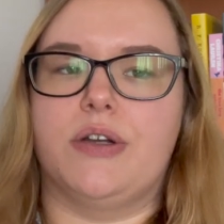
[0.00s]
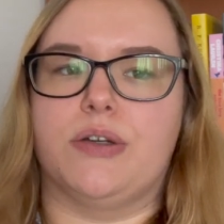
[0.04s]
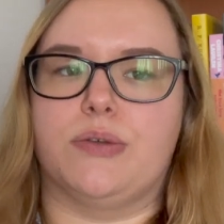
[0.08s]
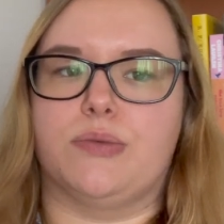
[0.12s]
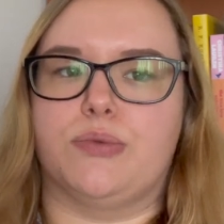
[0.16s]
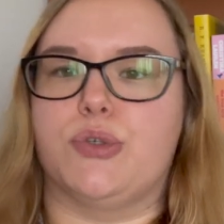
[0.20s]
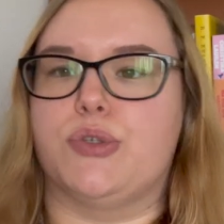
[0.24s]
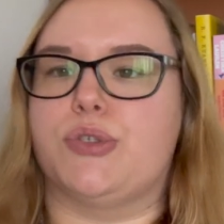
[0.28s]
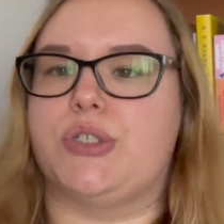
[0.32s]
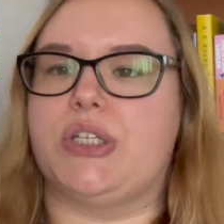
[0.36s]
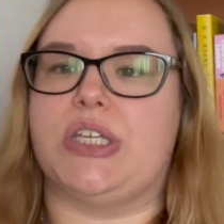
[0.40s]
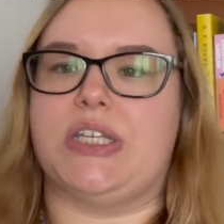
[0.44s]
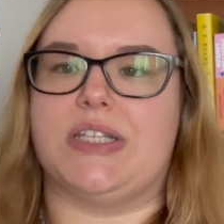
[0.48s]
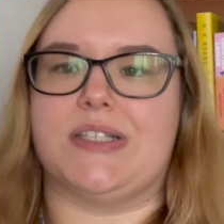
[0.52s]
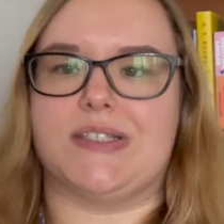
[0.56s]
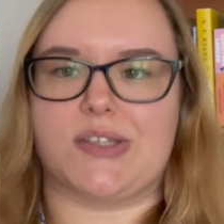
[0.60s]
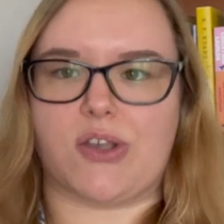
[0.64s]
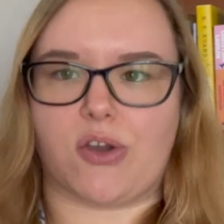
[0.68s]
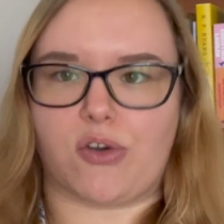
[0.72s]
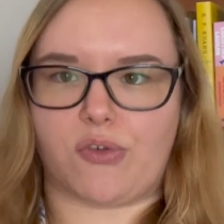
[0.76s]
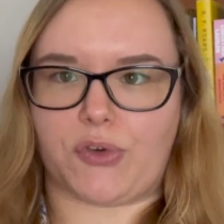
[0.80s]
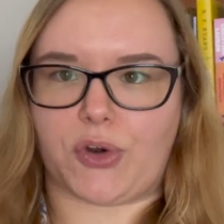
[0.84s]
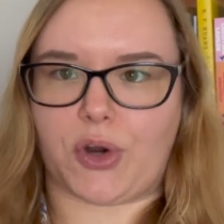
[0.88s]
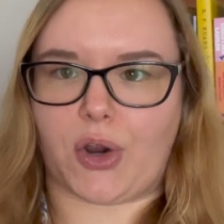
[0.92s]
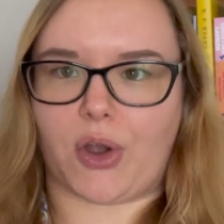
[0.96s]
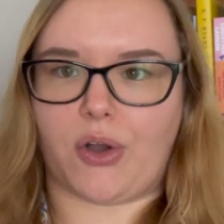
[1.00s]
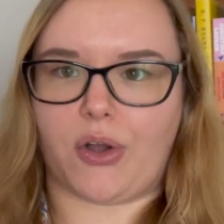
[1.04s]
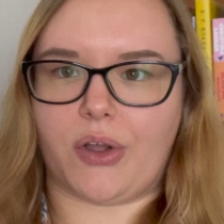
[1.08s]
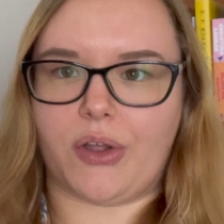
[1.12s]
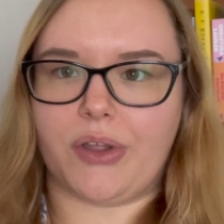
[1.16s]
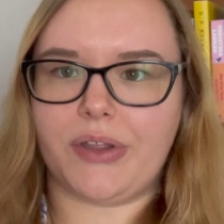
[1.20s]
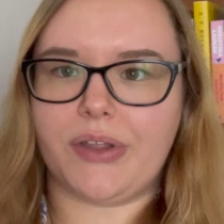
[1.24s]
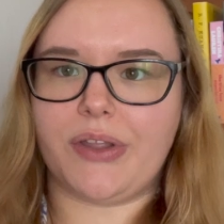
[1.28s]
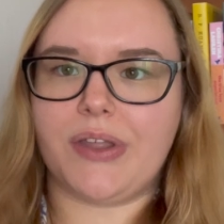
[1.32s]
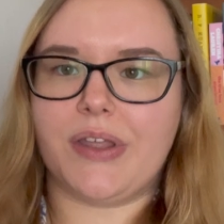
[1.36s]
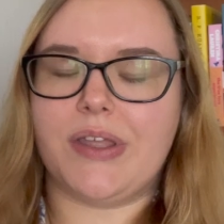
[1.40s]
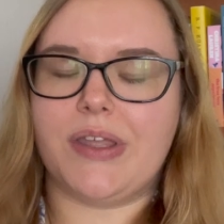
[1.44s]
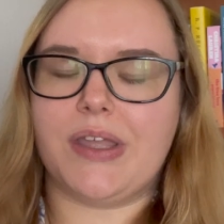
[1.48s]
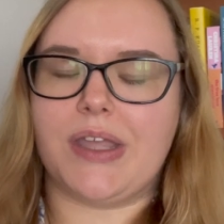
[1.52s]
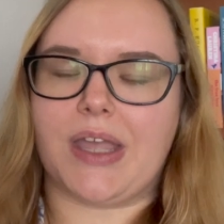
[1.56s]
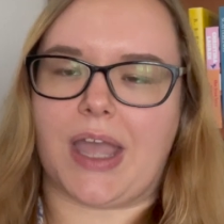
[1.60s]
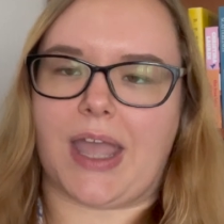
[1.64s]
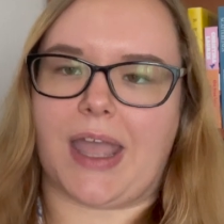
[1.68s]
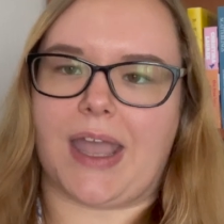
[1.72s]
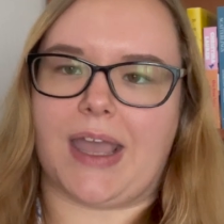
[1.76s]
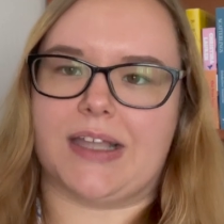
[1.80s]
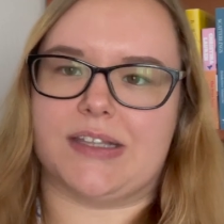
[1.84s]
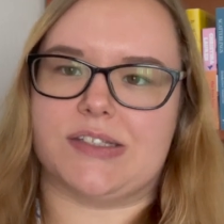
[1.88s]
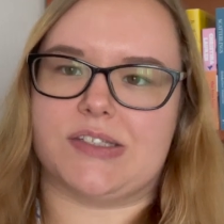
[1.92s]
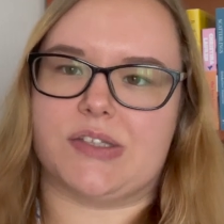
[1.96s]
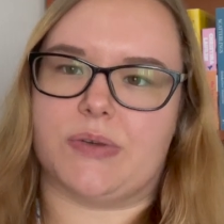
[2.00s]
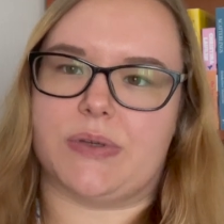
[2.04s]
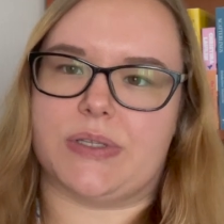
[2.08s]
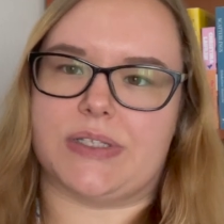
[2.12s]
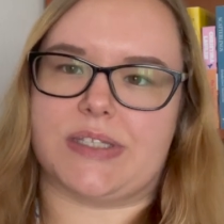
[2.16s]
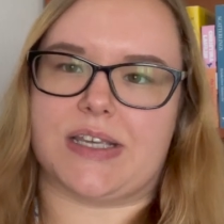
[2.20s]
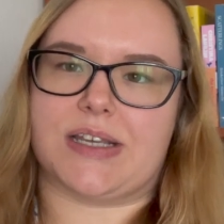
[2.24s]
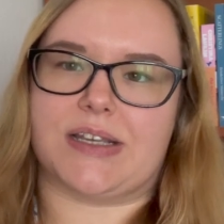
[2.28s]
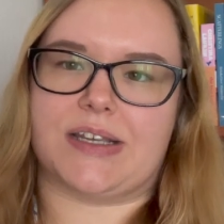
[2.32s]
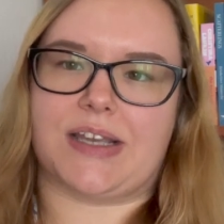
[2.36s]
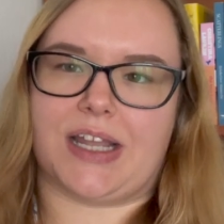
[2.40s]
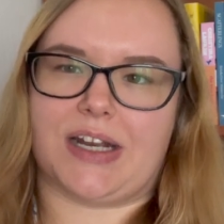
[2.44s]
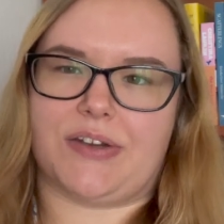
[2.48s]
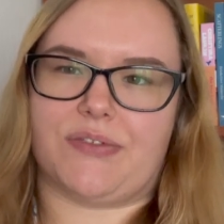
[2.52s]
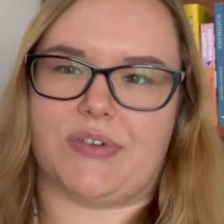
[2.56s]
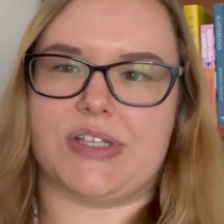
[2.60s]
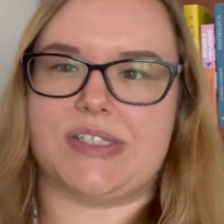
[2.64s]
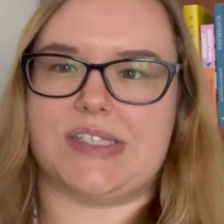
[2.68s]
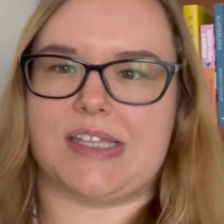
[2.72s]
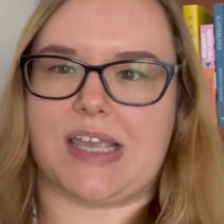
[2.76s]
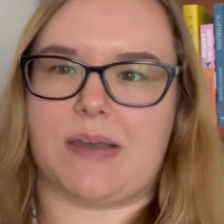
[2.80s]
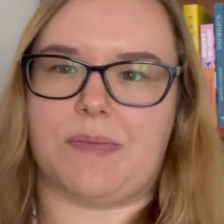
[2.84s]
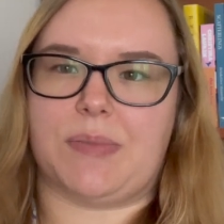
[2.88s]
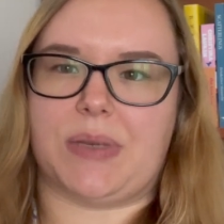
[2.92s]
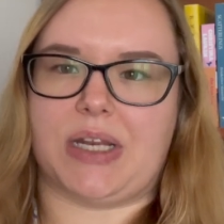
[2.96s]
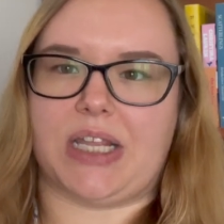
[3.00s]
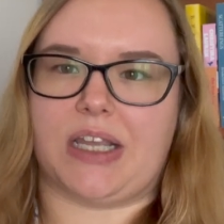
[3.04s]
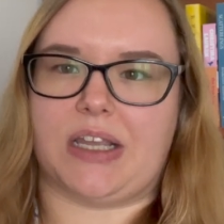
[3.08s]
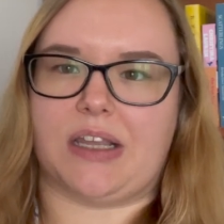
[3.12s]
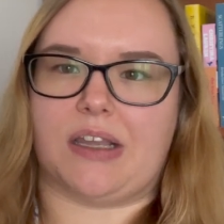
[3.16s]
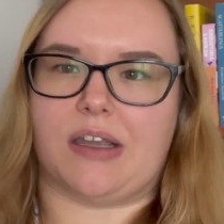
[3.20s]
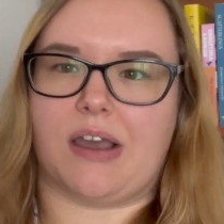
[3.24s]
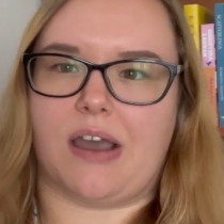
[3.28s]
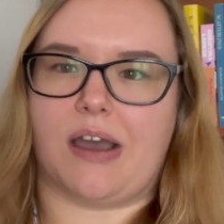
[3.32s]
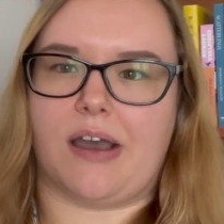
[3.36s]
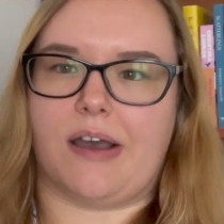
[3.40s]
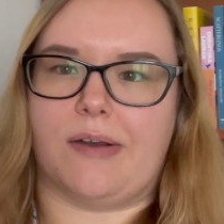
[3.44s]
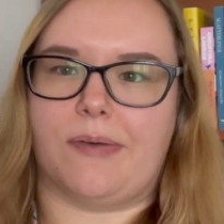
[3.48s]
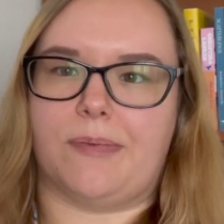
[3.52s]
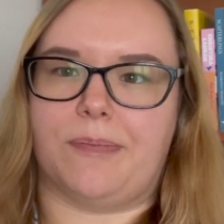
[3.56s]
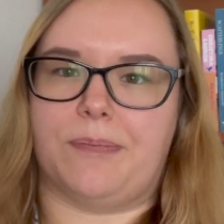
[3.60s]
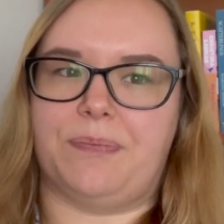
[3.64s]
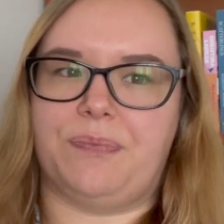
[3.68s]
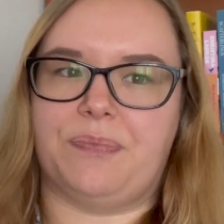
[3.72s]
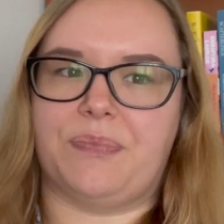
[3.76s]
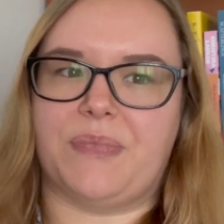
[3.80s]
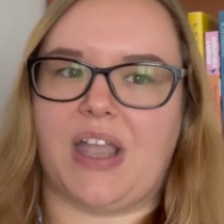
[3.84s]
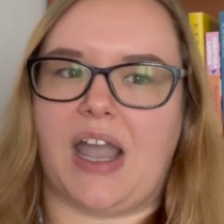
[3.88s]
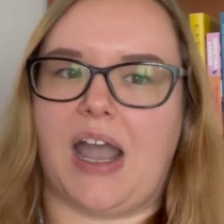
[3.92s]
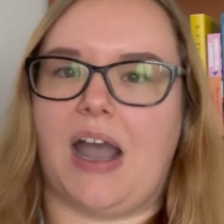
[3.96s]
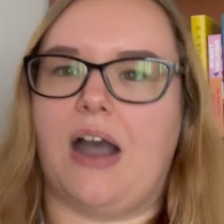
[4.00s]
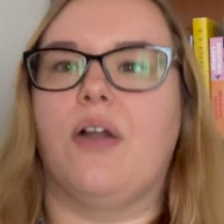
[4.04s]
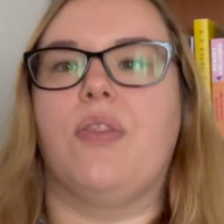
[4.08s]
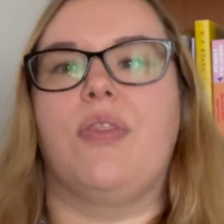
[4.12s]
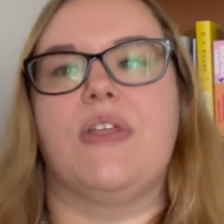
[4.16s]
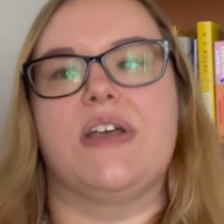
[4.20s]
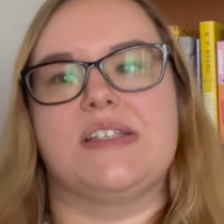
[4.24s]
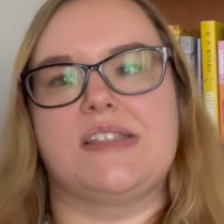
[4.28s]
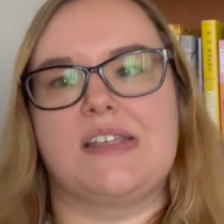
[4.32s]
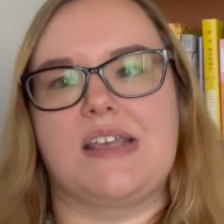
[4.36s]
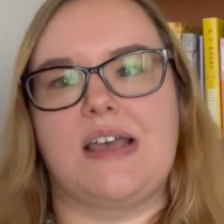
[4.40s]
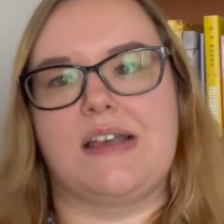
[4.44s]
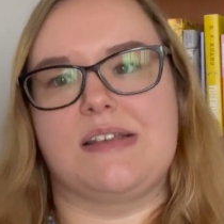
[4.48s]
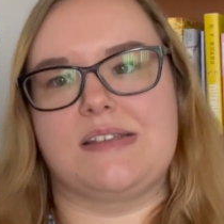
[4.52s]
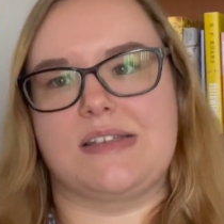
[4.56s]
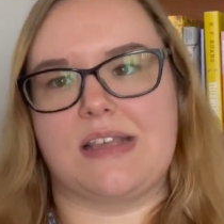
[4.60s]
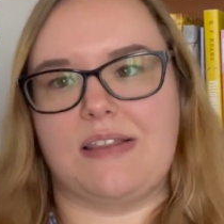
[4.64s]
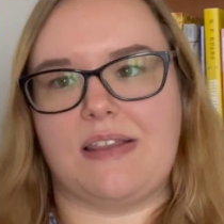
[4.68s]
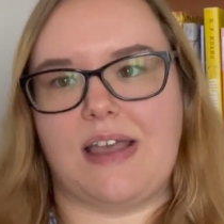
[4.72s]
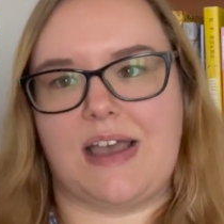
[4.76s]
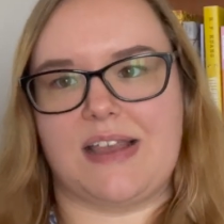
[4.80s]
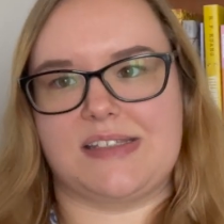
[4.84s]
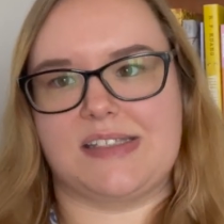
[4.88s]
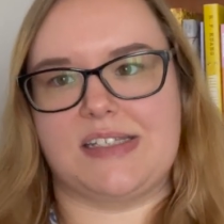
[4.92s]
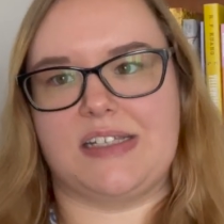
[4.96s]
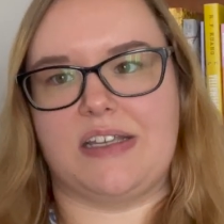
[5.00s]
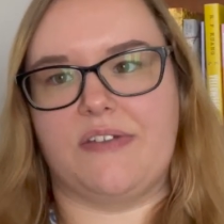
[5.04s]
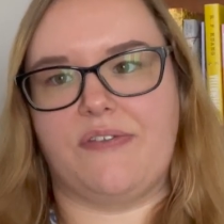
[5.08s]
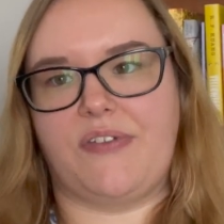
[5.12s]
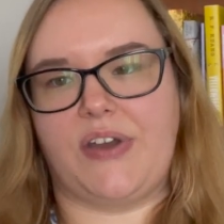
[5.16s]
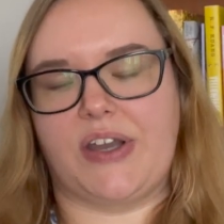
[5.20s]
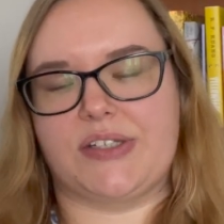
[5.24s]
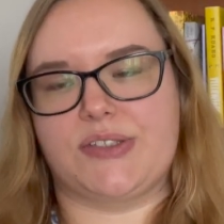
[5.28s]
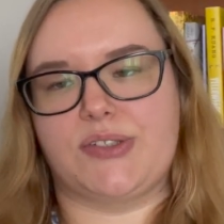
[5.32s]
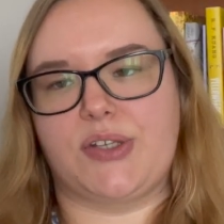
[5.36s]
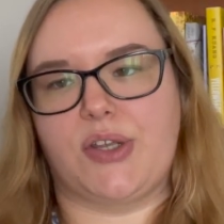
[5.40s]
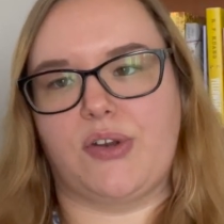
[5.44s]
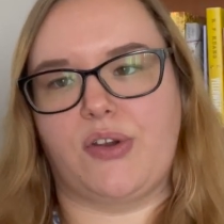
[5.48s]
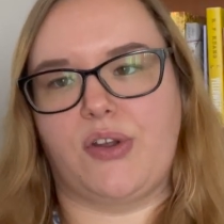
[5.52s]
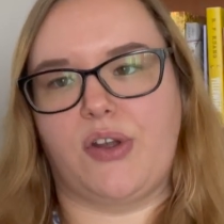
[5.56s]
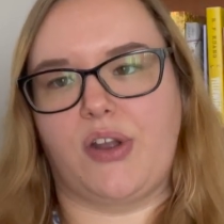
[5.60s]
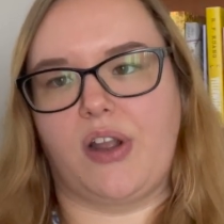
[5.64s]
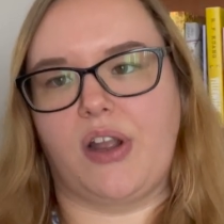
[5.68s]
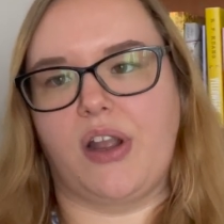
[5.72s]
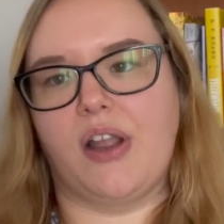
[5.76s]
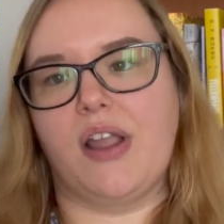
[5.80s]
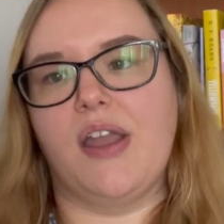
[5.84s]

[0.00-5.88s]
routines overall and so it's kind of examining um, how this has a lasting effect on her.